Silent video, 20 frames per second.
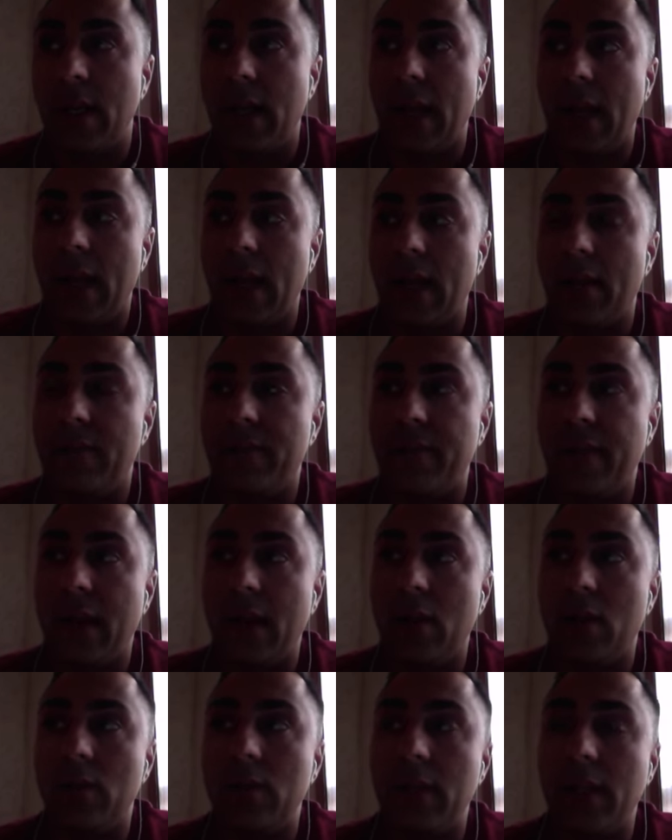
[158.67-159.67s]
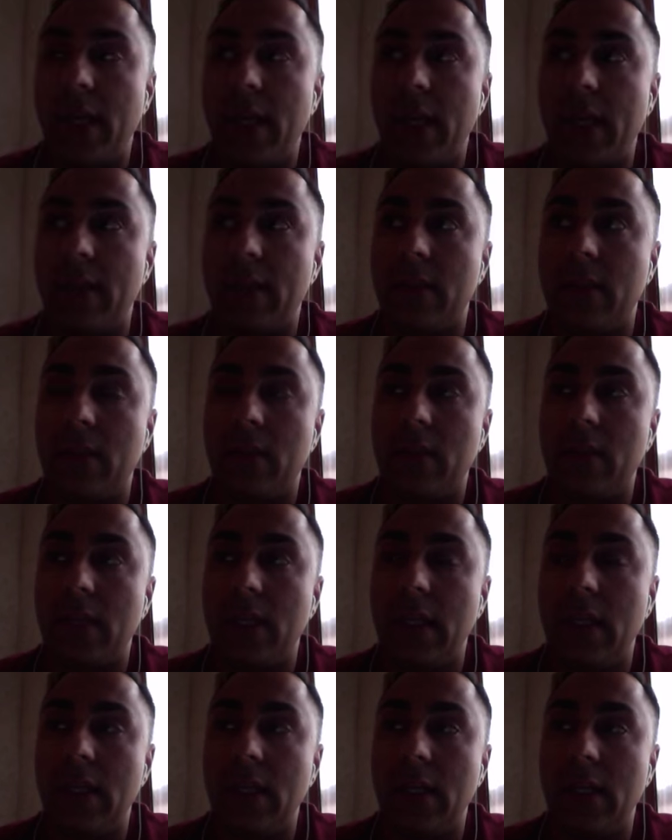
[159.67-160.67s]
and I found that
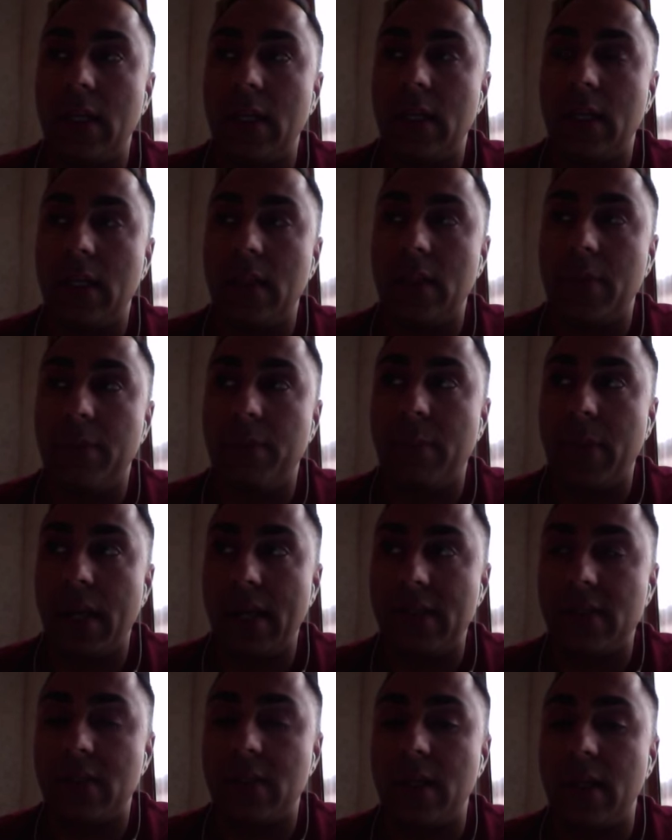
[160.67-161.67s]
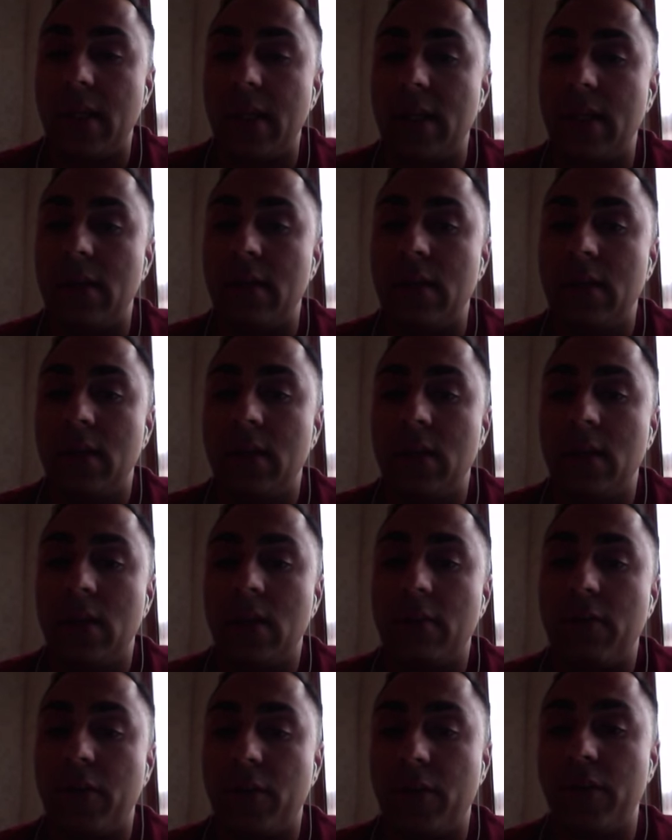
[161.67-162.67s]
the best thing
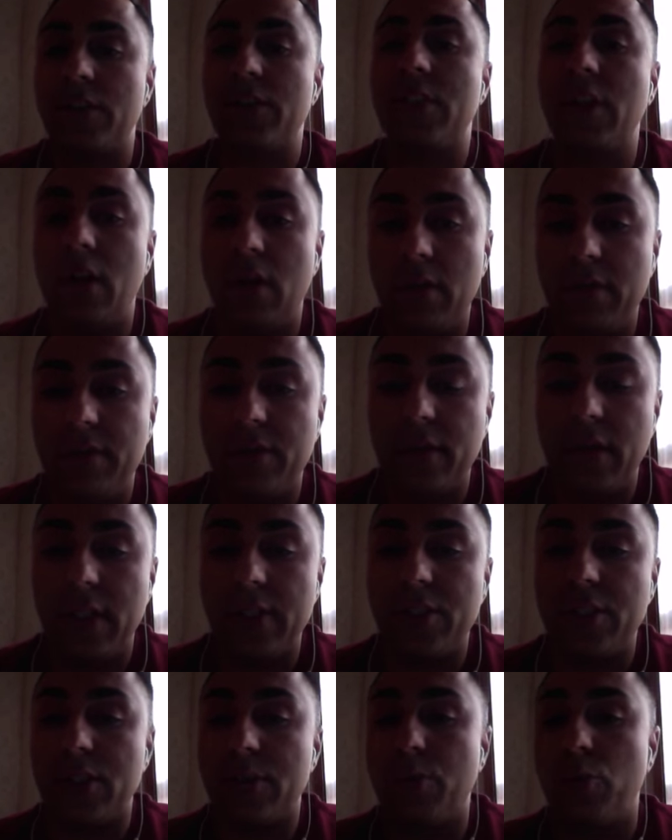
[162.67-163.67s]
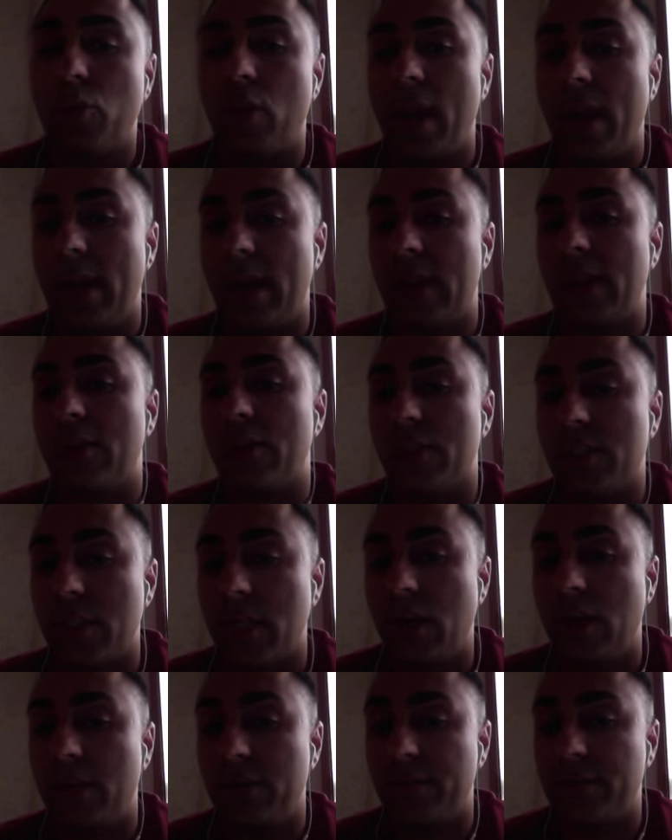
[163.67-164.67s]
for yourself is just branding
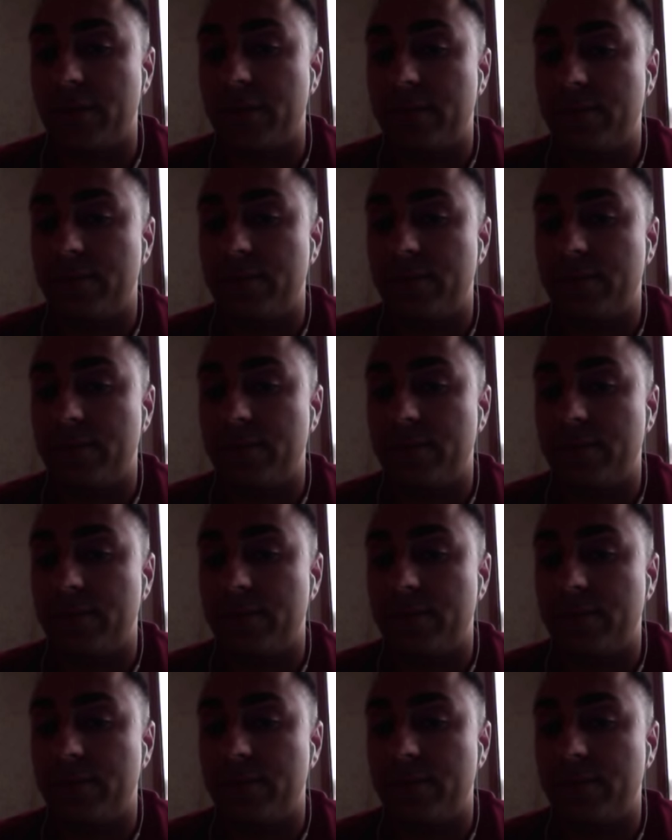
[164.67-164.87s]
yourself